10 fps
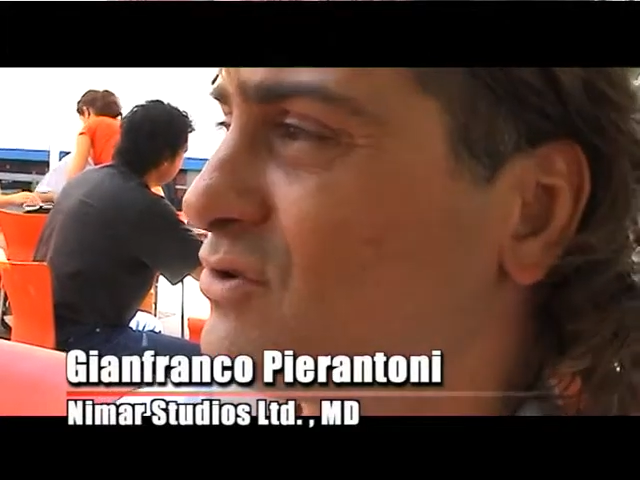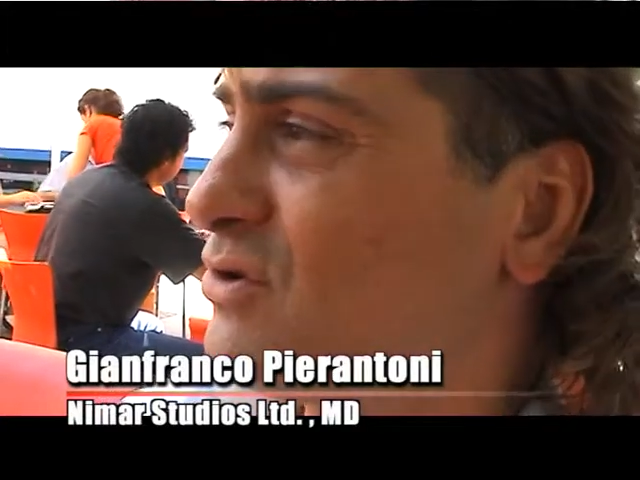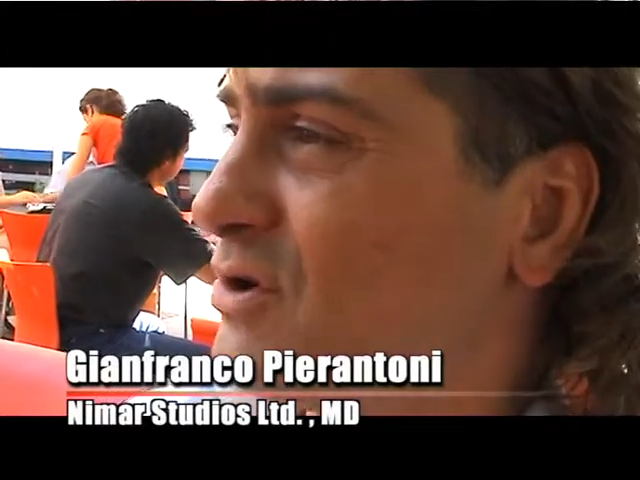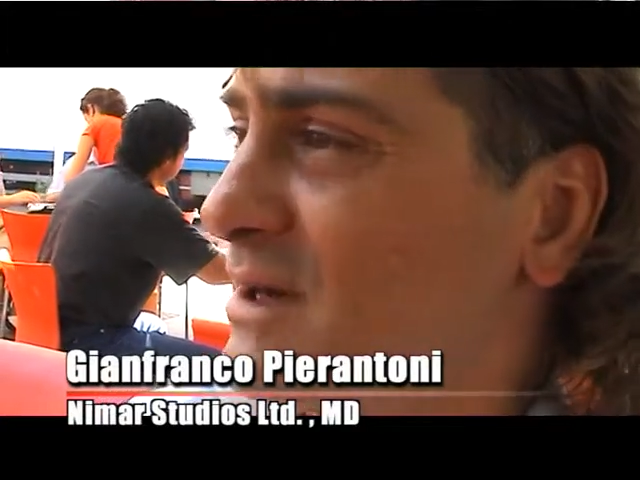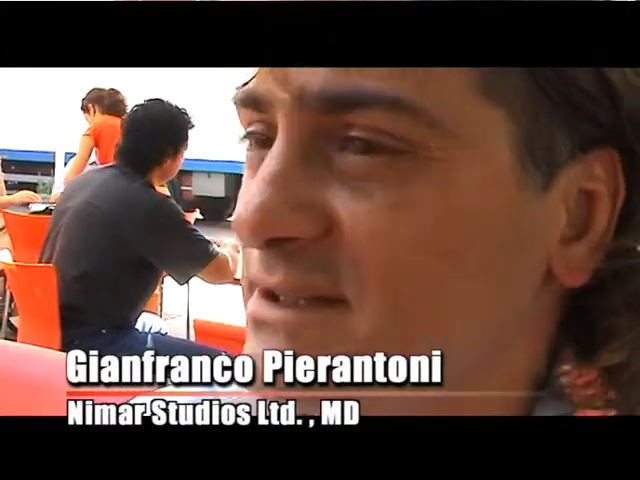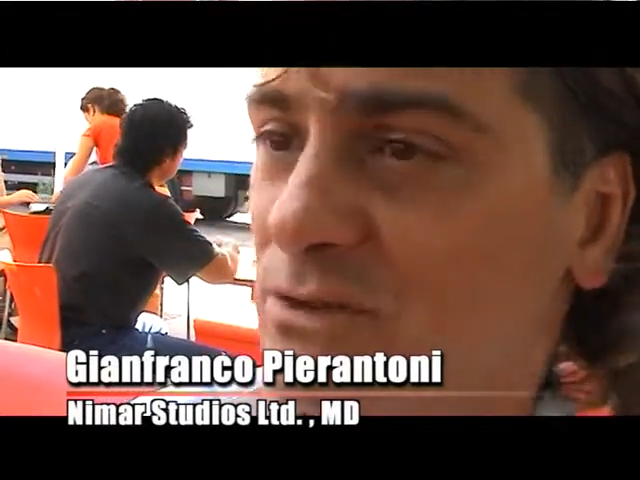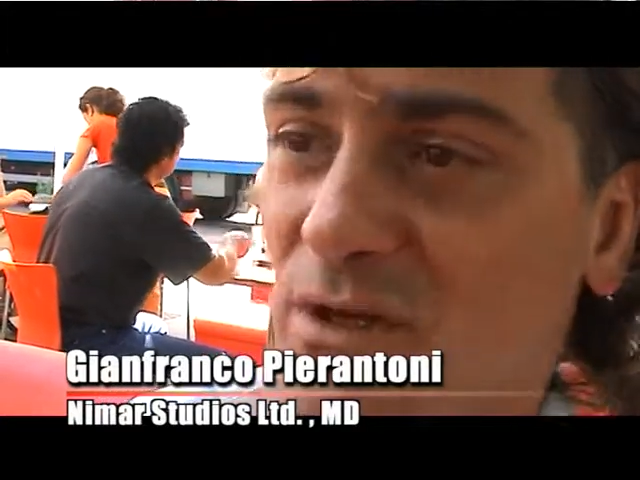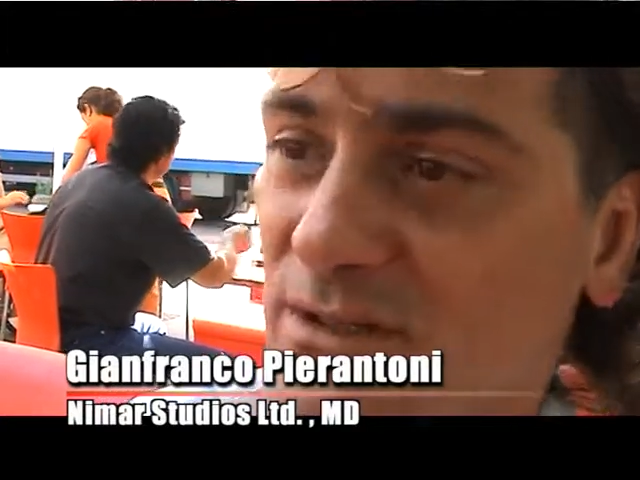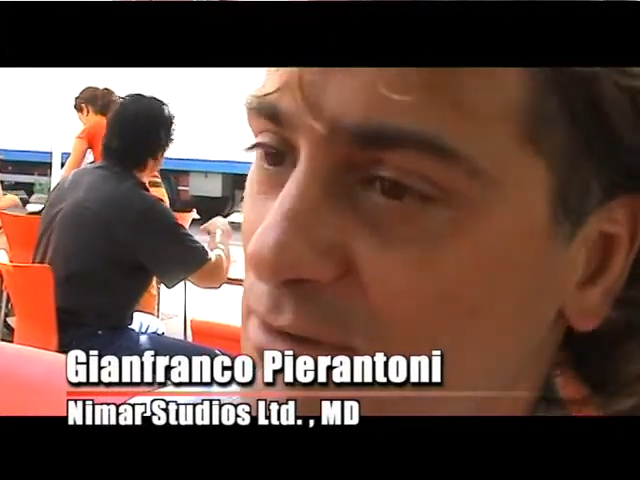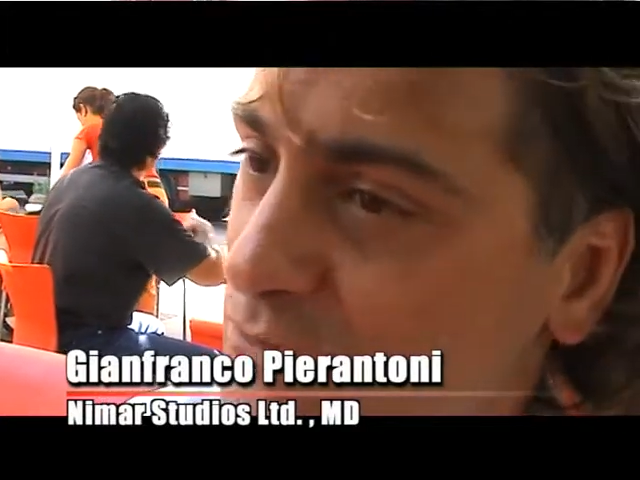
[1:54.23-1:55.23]
200,
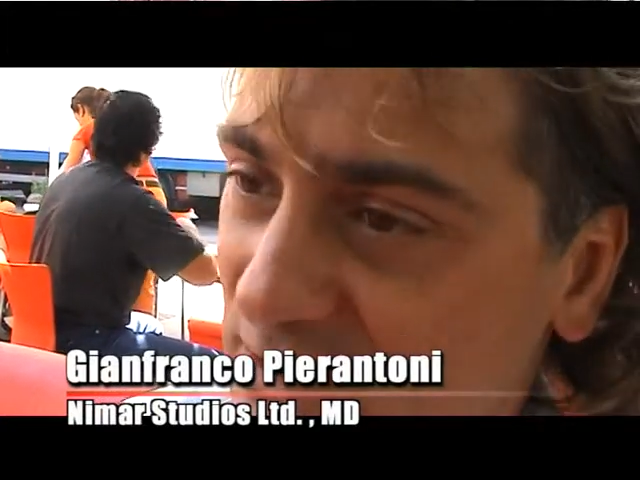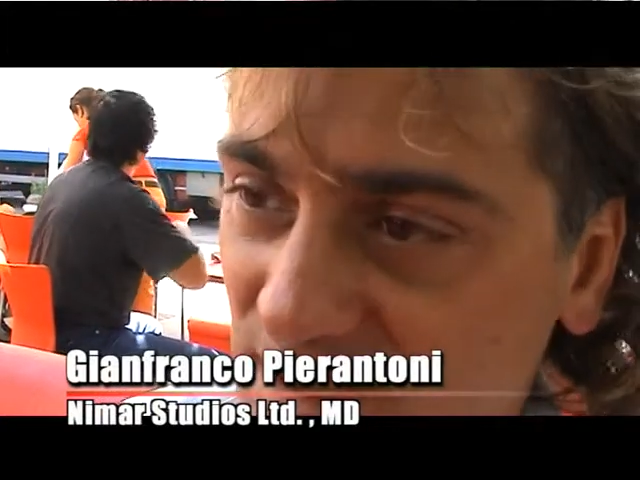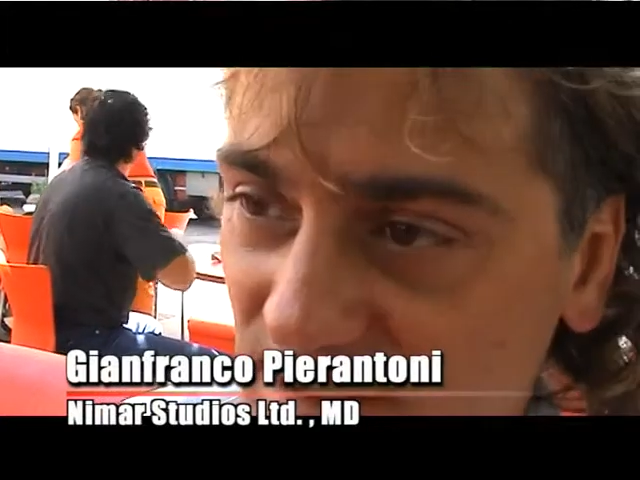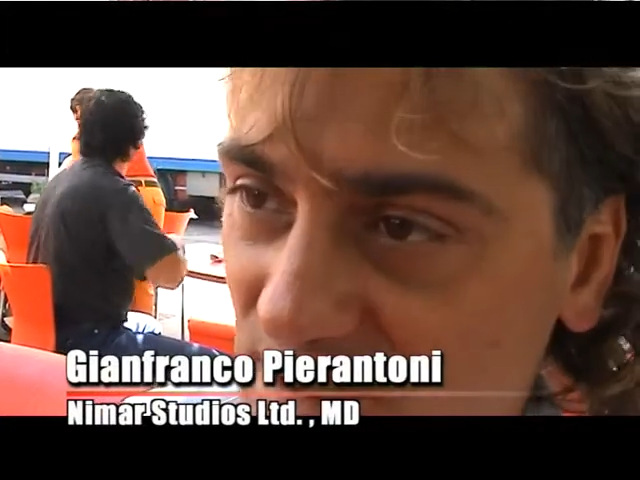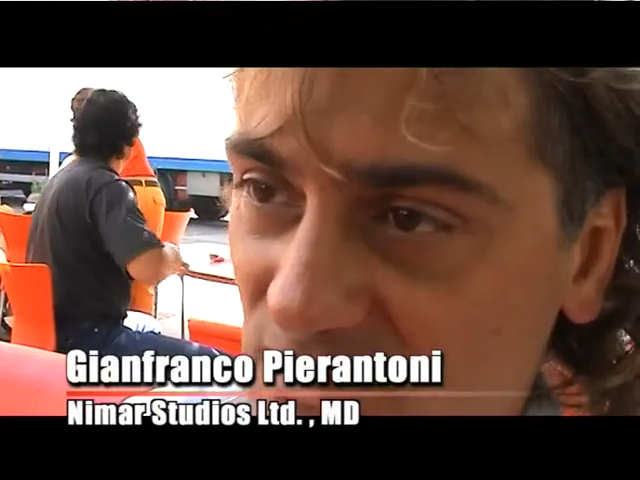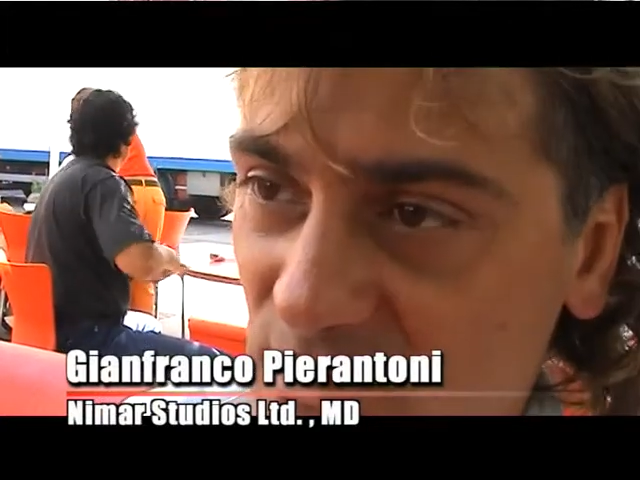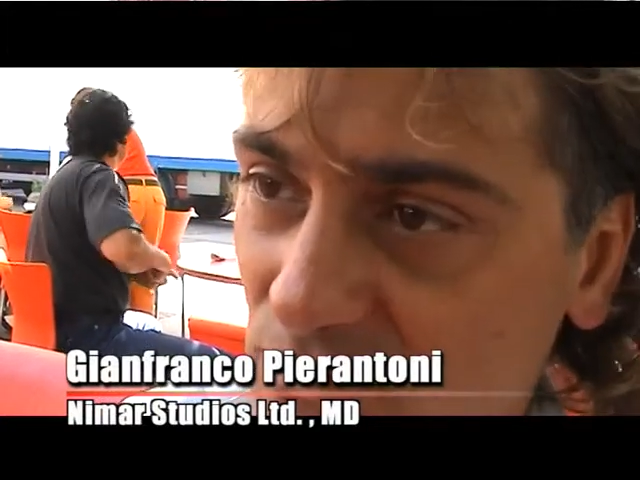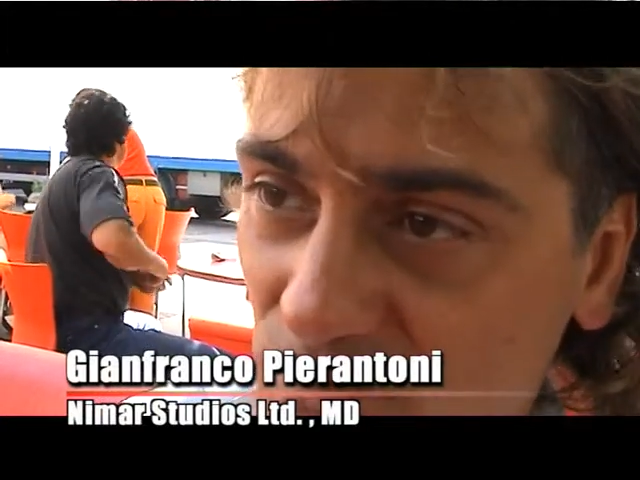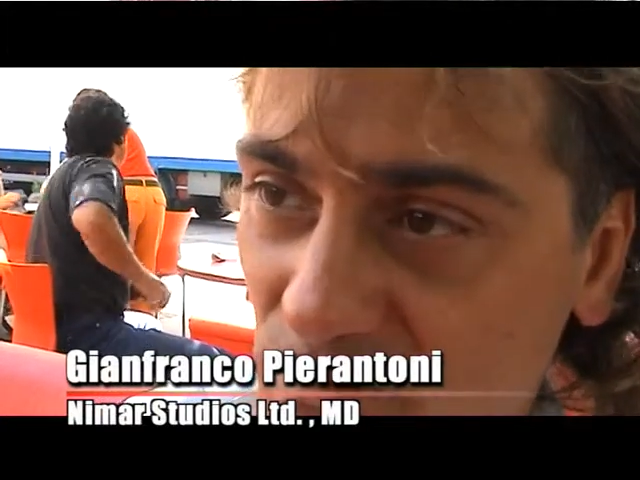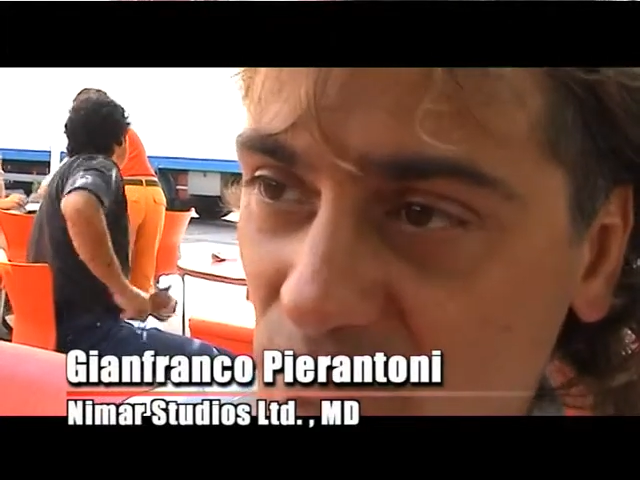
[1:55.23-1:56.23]
220,000
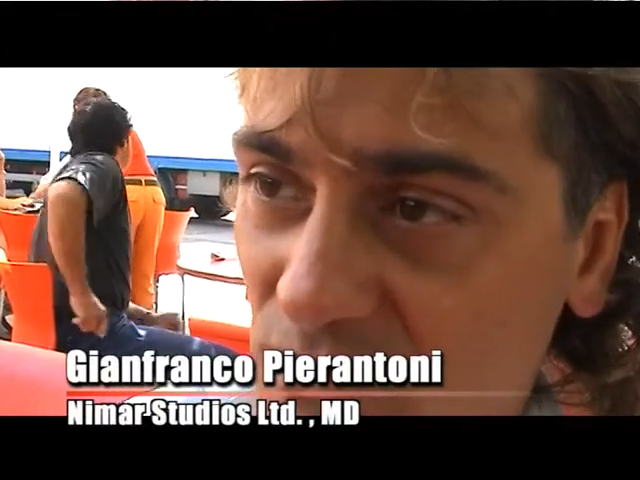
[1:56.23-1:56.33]
euro